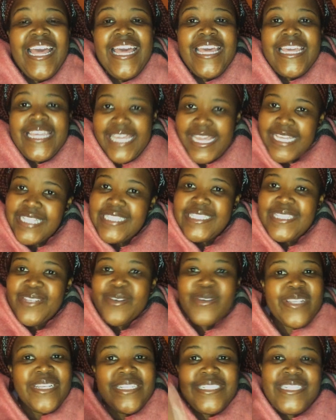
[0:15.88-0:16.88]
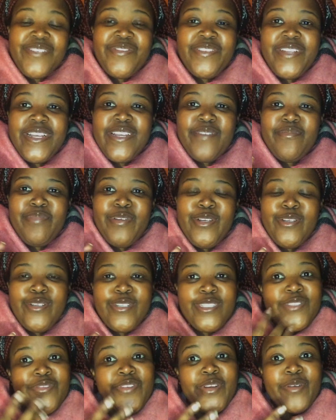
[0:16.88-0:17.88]
Yes, those are definitely
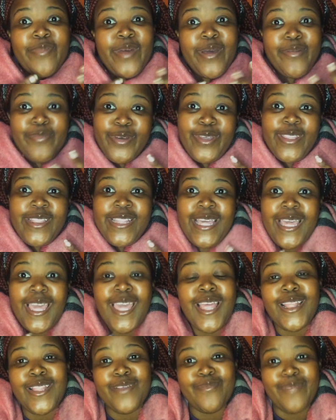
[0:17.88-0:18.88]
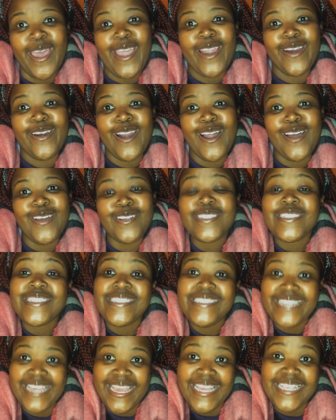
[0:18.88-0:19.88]
balloons from my birthday in the background.
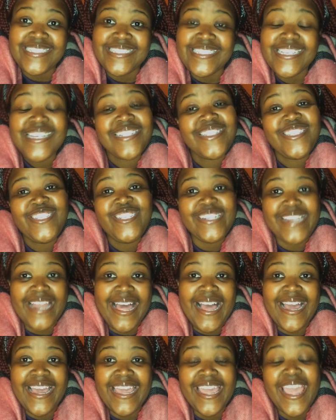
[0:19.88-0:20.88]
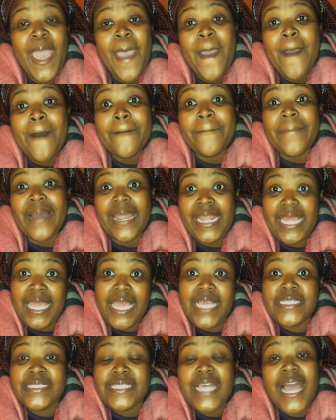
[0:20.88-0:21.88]
Yes, it's July, but
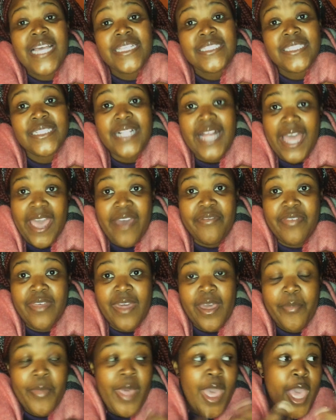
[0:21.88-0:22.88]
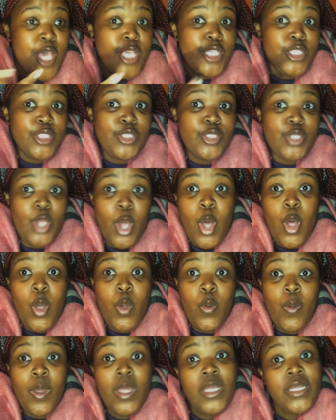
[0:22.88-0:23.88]
yes, I still have them.
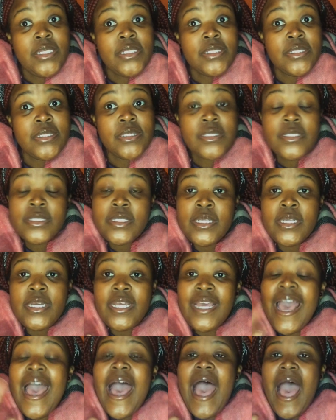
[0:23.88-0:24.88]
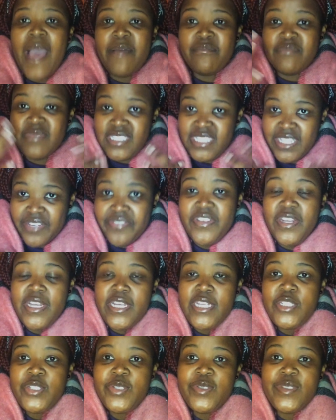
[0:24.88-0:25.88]
So I'm
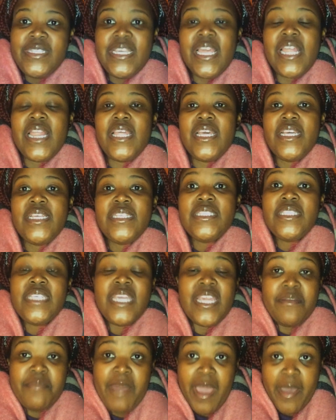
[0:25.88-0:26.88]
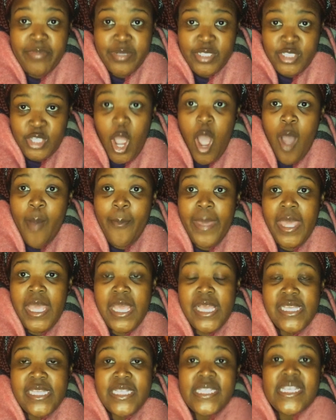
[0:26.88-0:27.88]
definitely shooting this in my
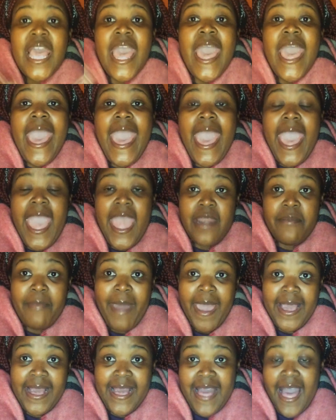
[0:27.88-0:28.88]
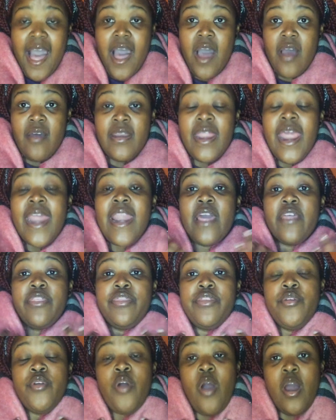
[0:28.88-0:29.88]
pajamas and my gown, and I
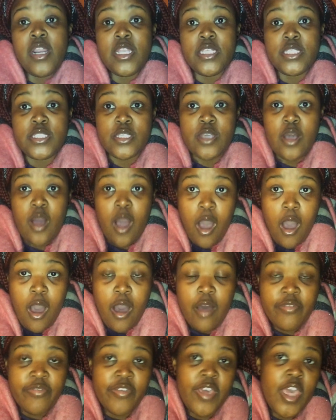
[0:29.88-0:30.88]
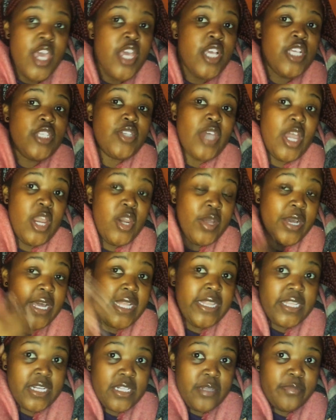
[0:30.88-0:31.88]
threw on a scarf so I look a
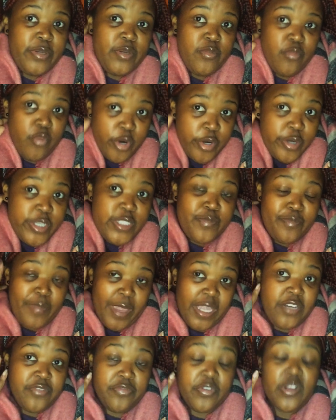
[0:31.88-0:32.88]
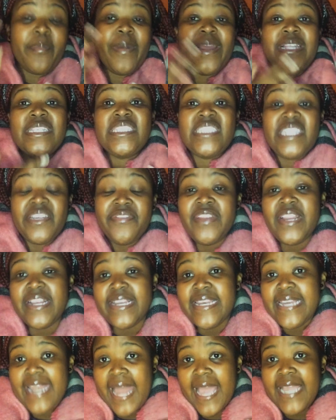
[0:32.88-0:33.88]
little bit more respectful, but it's
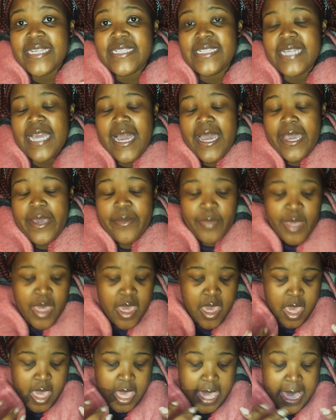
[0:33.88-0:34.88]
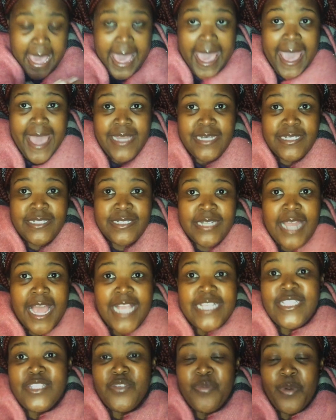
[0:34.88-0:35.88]
definitely nighttime and I
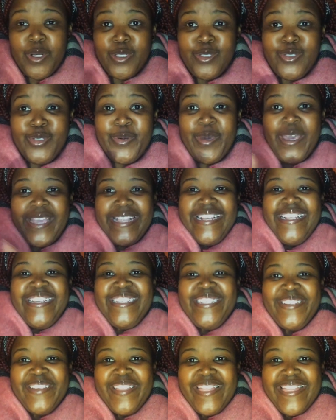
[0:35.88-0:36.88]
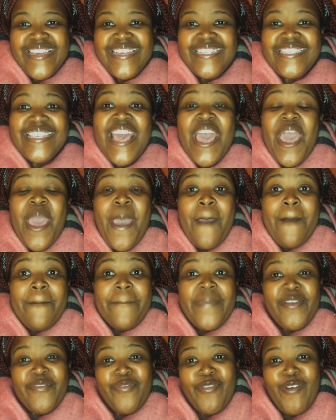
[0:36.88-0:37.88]
just wanted to quickly shoot this
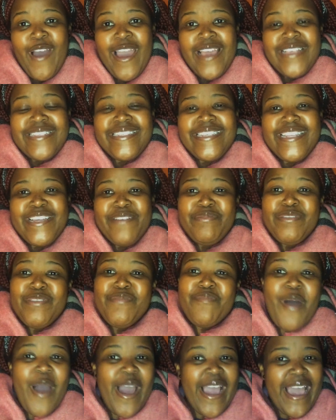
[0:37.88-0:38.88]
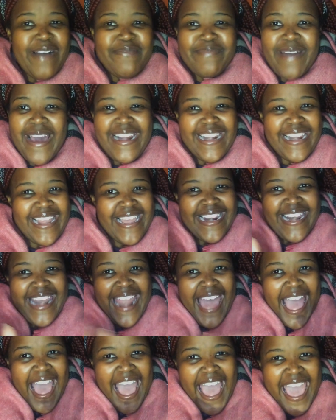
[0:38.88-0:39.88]
before I sleep. Sibonga my ring
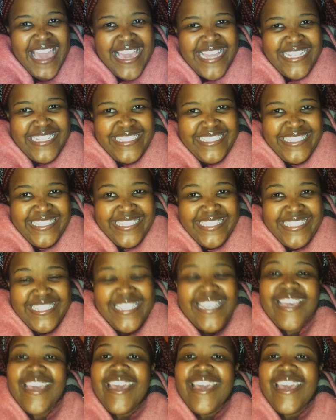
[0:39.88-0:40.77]
lights.